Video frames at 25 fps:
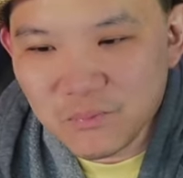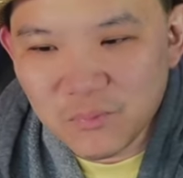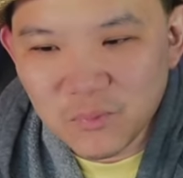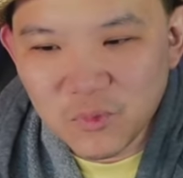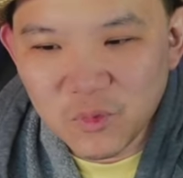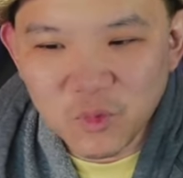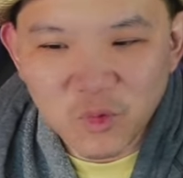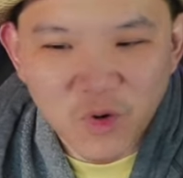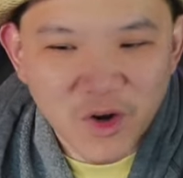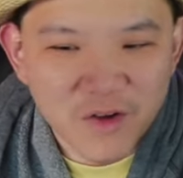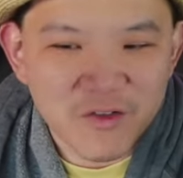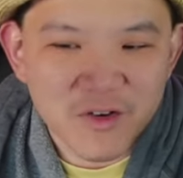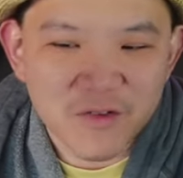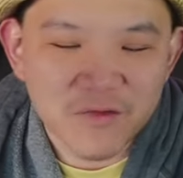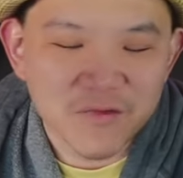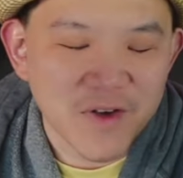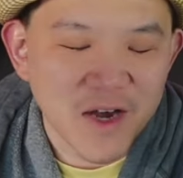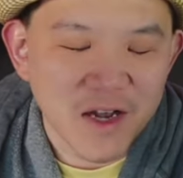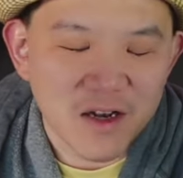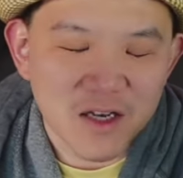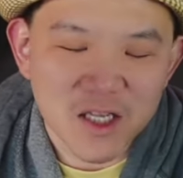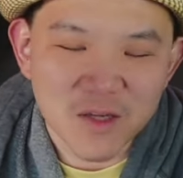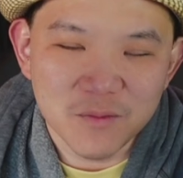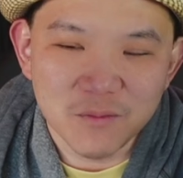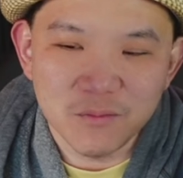River
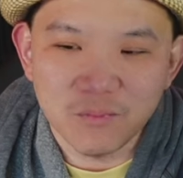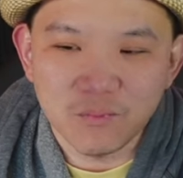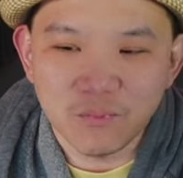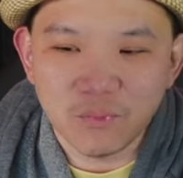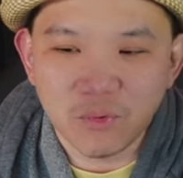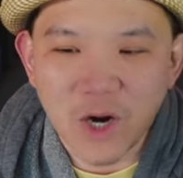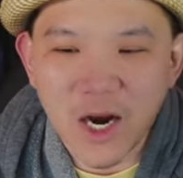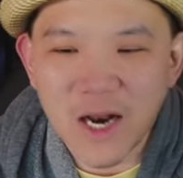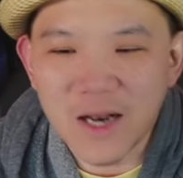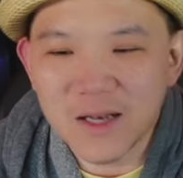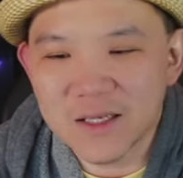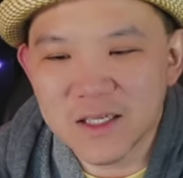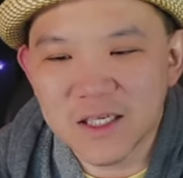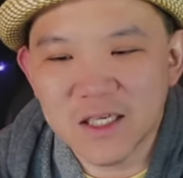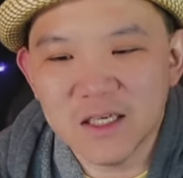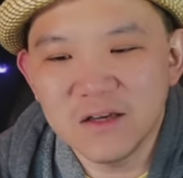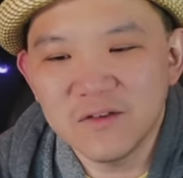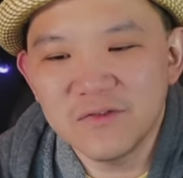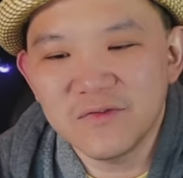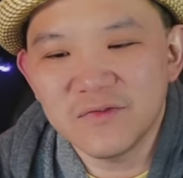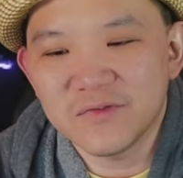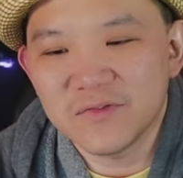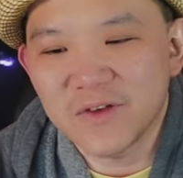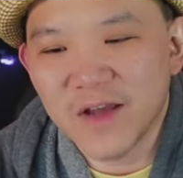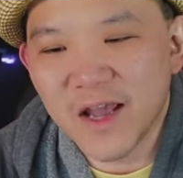Valley broadleaf,
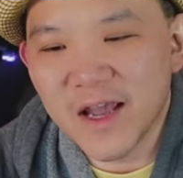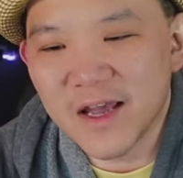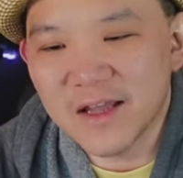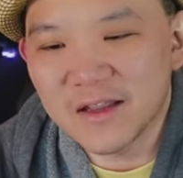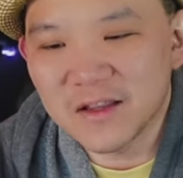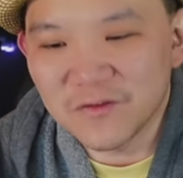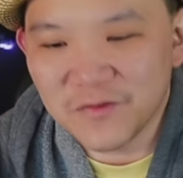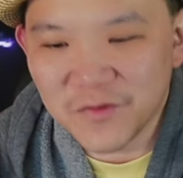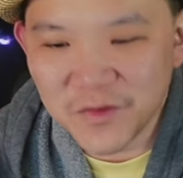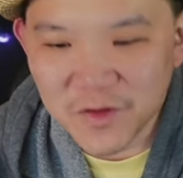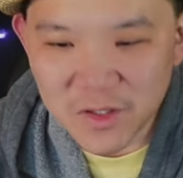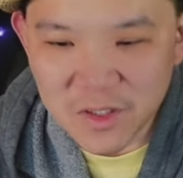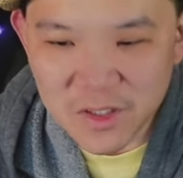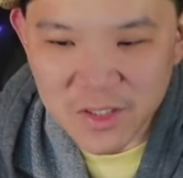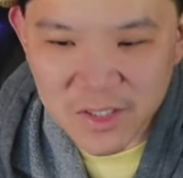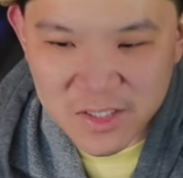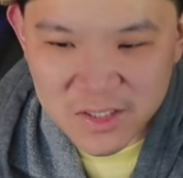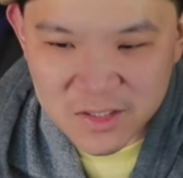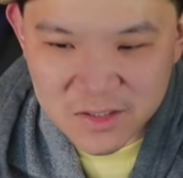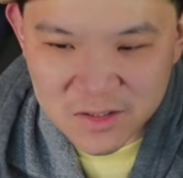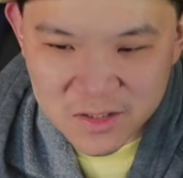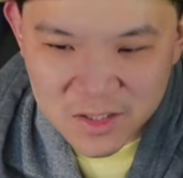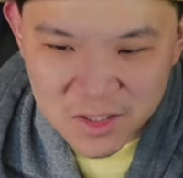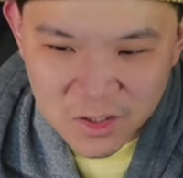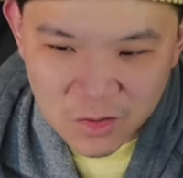and the filler is
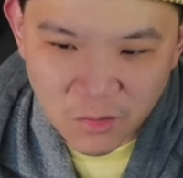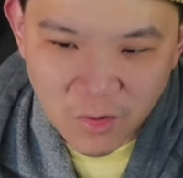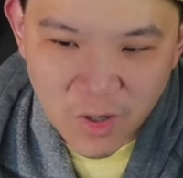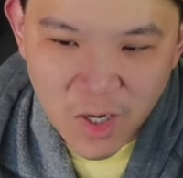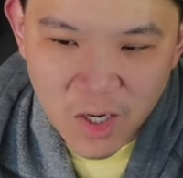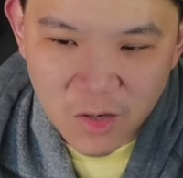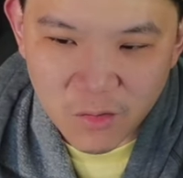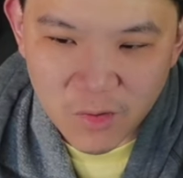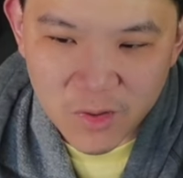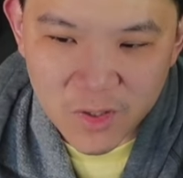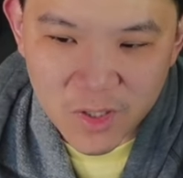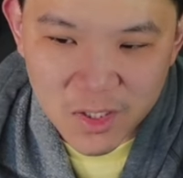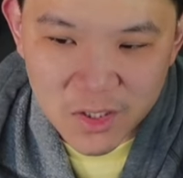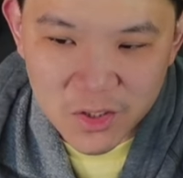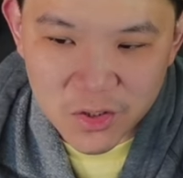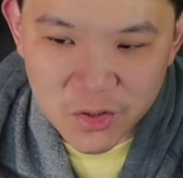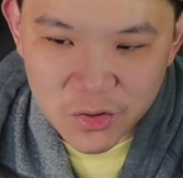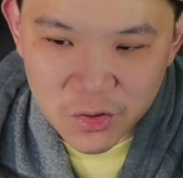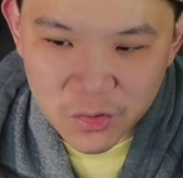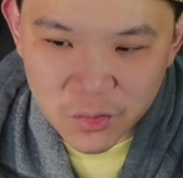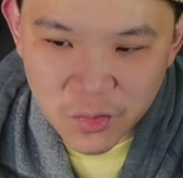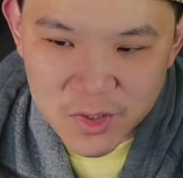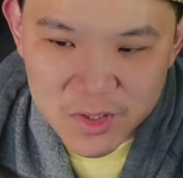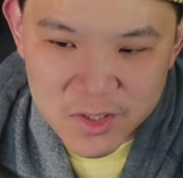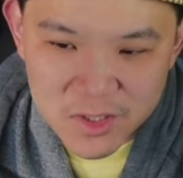Nicaraguan and
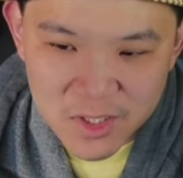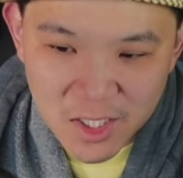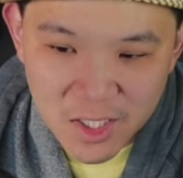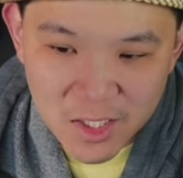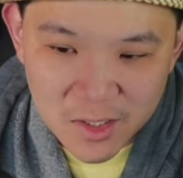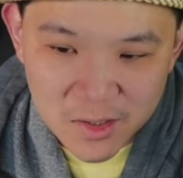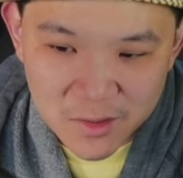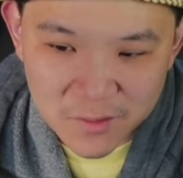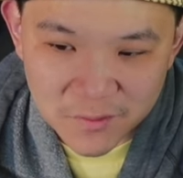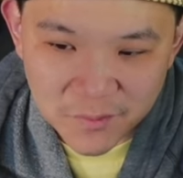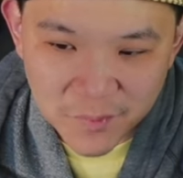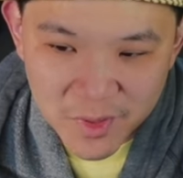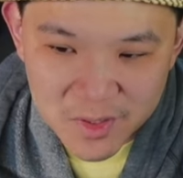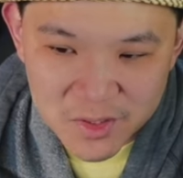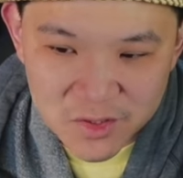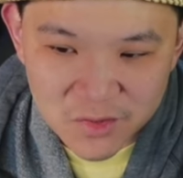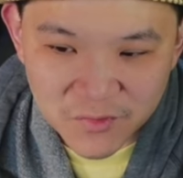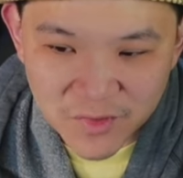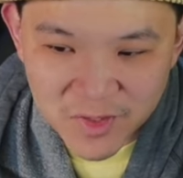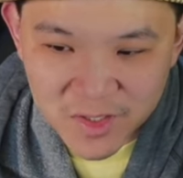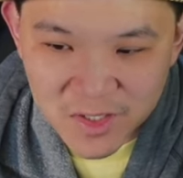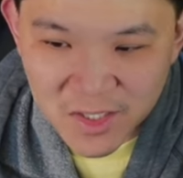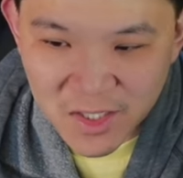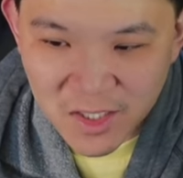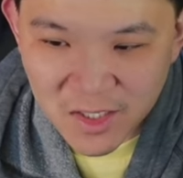USA,
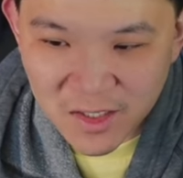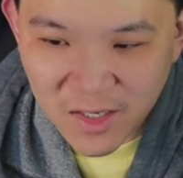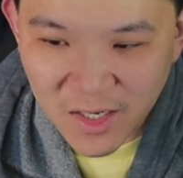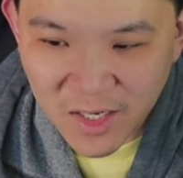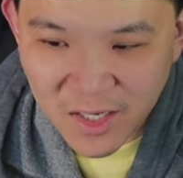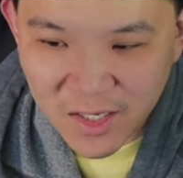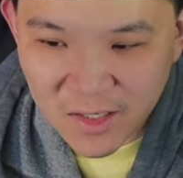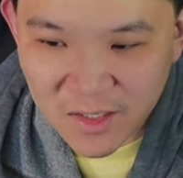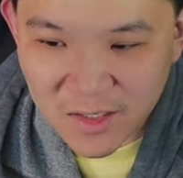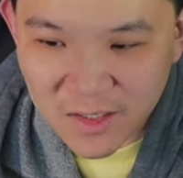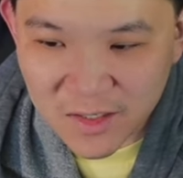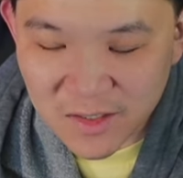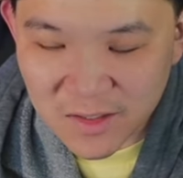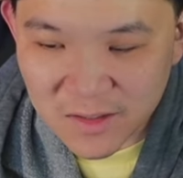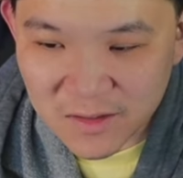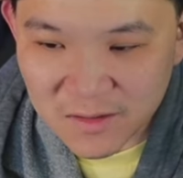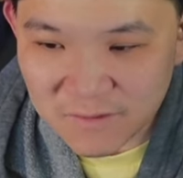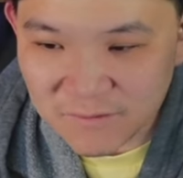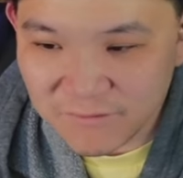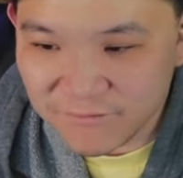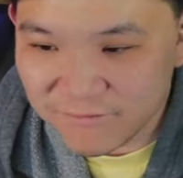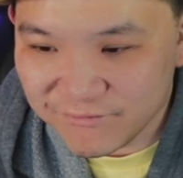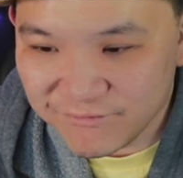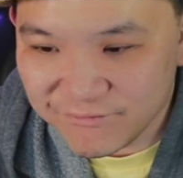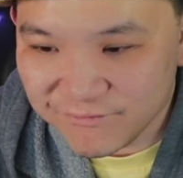Pennsylvania,
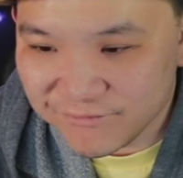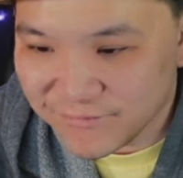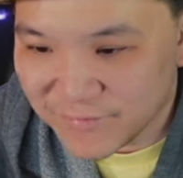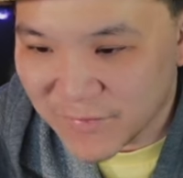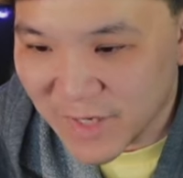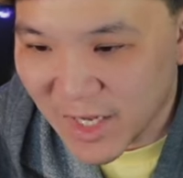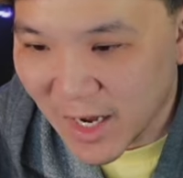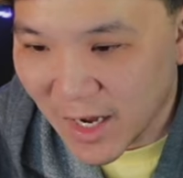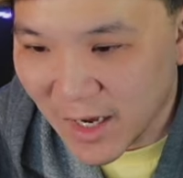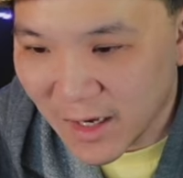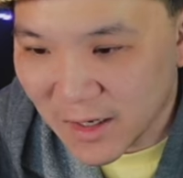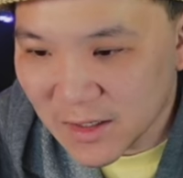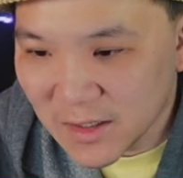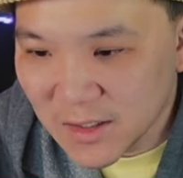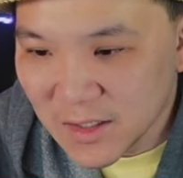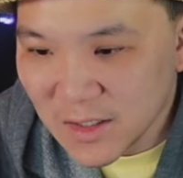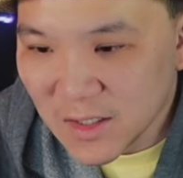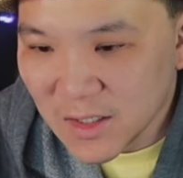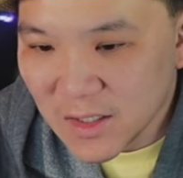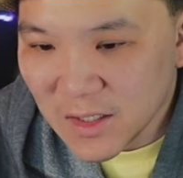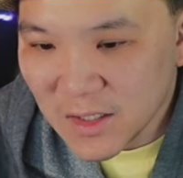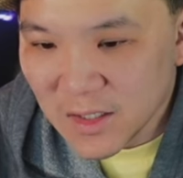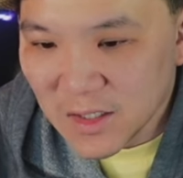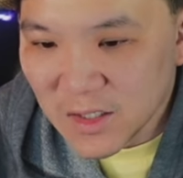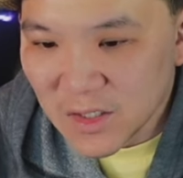and yeah.
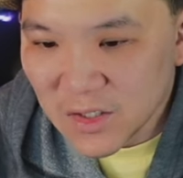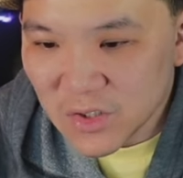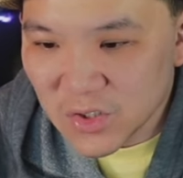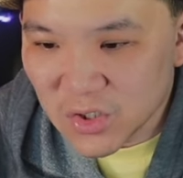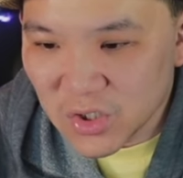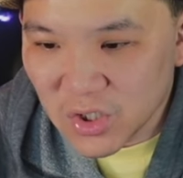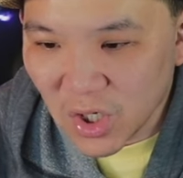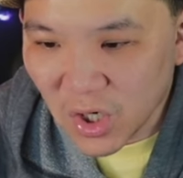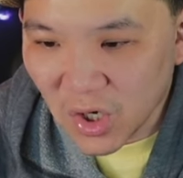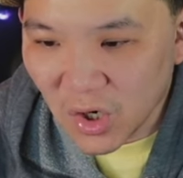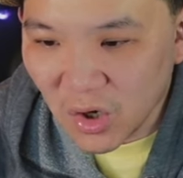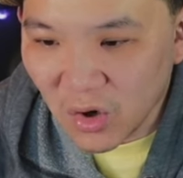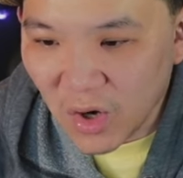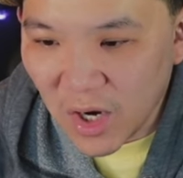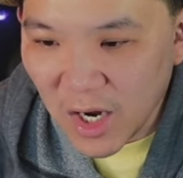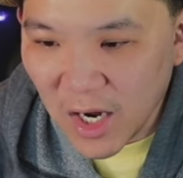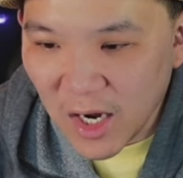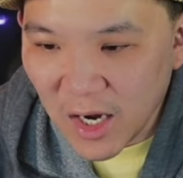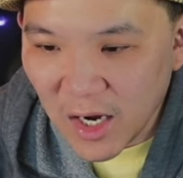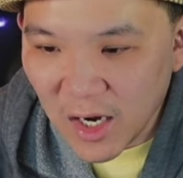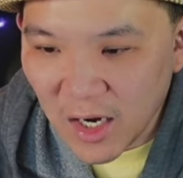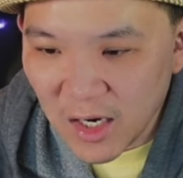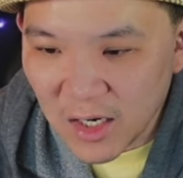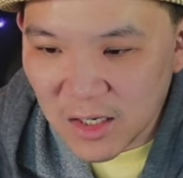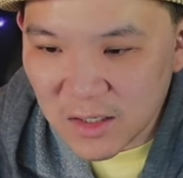So
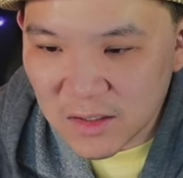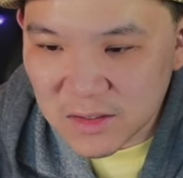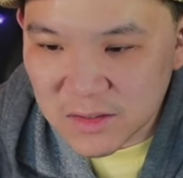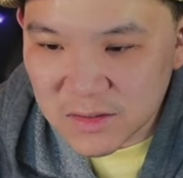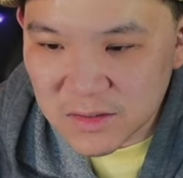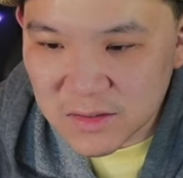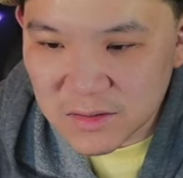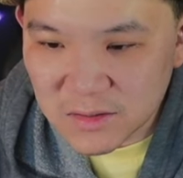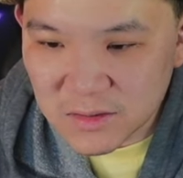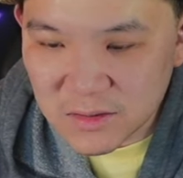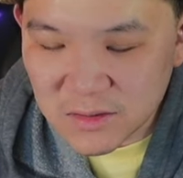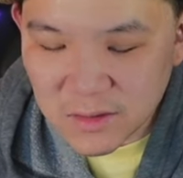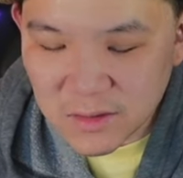I